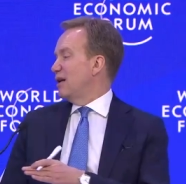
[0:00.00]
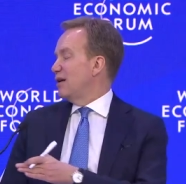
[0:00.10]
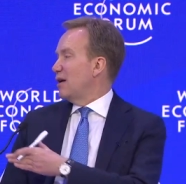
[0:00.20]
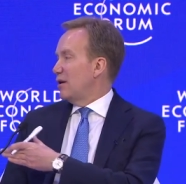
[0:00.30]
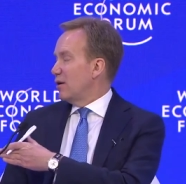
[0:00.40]
I,
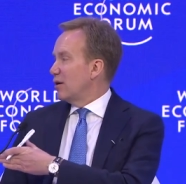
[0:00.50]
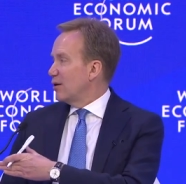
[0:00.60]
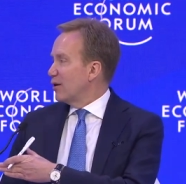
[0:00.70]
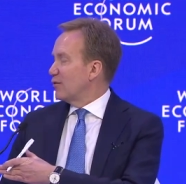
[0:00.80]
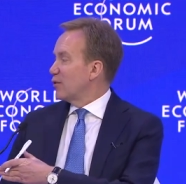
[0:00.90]
I, think,
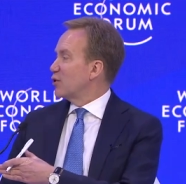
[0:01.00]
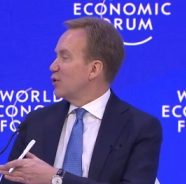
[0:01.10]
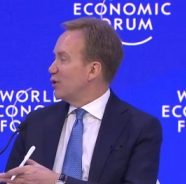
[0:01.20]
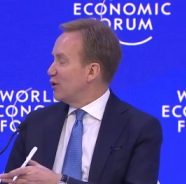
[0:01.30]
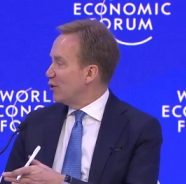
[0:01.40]

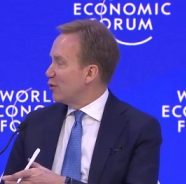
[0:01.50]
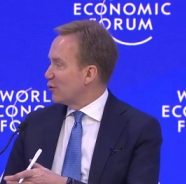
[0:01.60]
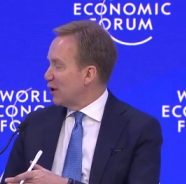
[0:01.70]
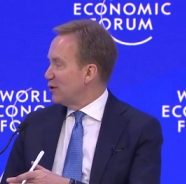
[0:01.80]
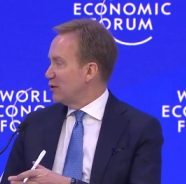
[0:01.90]
unfortunately, you're
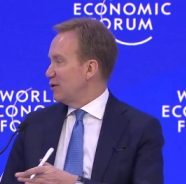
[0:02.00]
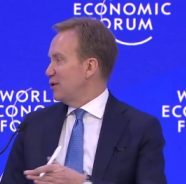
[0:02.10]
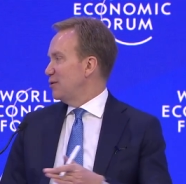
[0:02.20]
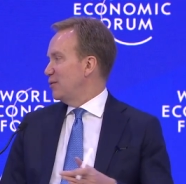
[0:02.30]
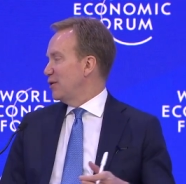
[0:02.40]
right on
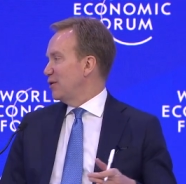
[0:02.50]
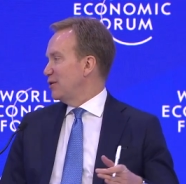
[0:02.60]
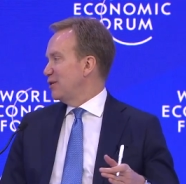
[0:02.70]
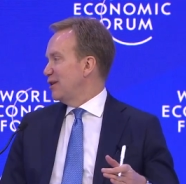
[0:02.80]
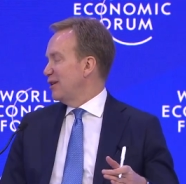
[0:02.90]
this because
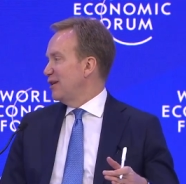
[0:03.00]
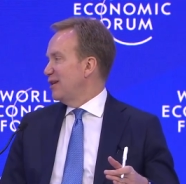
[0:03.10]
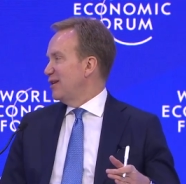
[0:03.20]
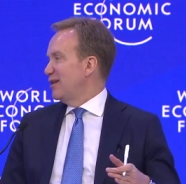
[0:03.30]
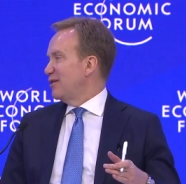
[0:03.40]
the
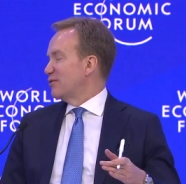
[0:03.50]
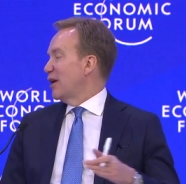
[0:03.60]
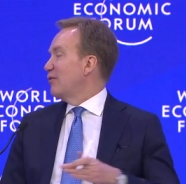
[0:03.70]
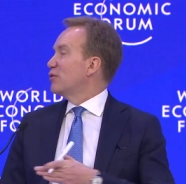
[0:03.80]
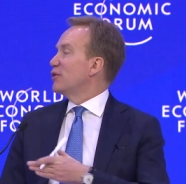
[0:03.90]

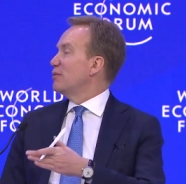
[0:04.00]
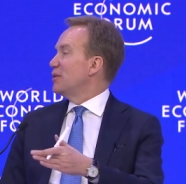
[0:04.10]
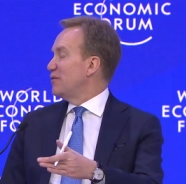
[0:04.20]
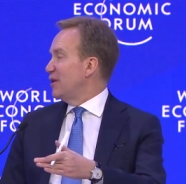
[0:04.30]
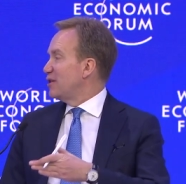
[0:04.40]
rivalry
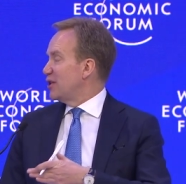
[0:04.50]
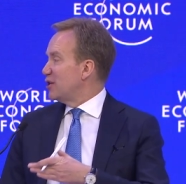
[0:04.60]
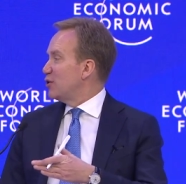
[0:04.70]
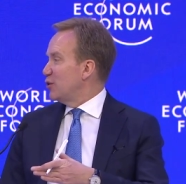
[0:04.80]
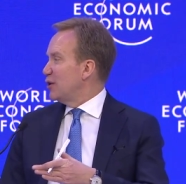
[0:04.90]
between
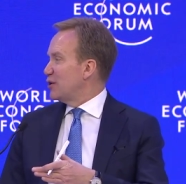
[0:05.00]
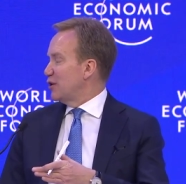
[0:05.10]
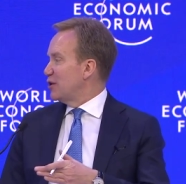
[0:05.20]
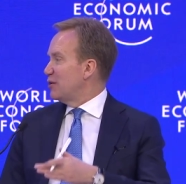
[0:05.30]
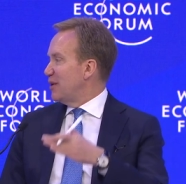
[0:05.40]
G2 is
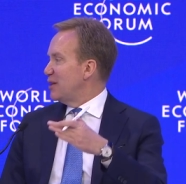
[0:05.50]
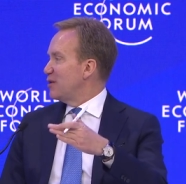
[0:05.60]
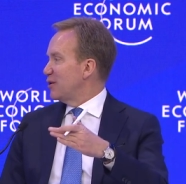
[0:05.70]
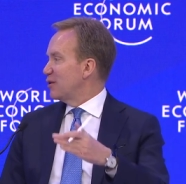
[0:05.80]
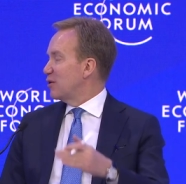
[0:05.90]
also based
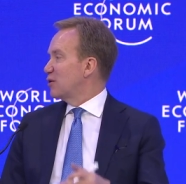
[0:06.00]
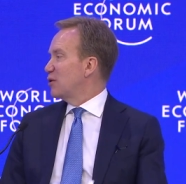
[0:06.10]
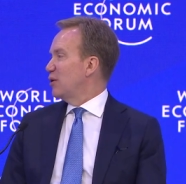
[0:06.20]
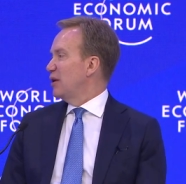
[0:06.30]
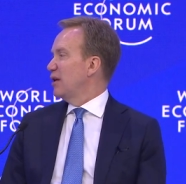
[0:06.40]
on
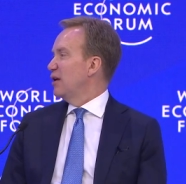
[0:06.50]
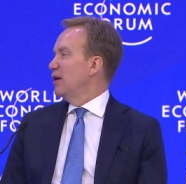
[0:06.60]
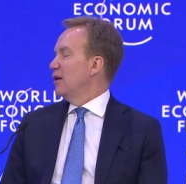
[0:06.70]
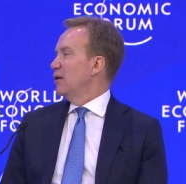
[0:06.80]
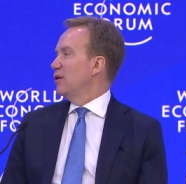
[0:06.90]
controlling
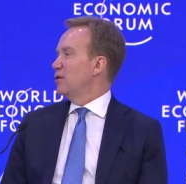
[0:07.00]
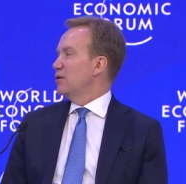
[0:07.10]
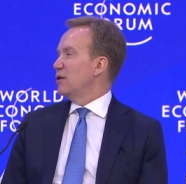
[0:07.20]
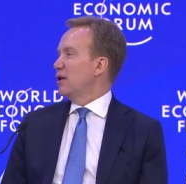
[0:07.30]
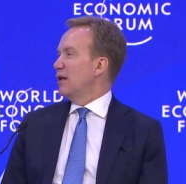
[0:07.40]
those
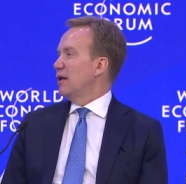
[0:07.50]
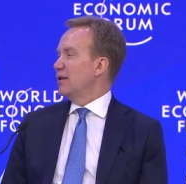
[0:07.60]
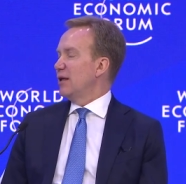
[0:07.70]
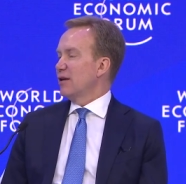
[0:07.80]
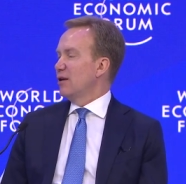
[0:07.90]
uh,
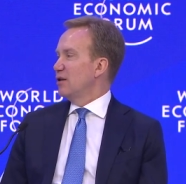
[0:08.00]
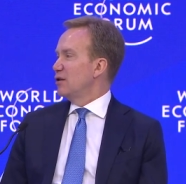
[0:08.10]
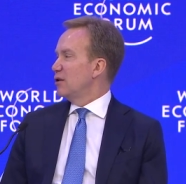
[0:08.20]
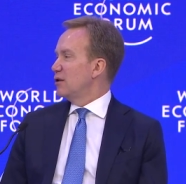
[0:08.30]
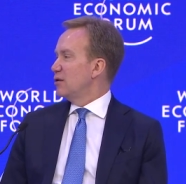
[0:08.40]
technologies.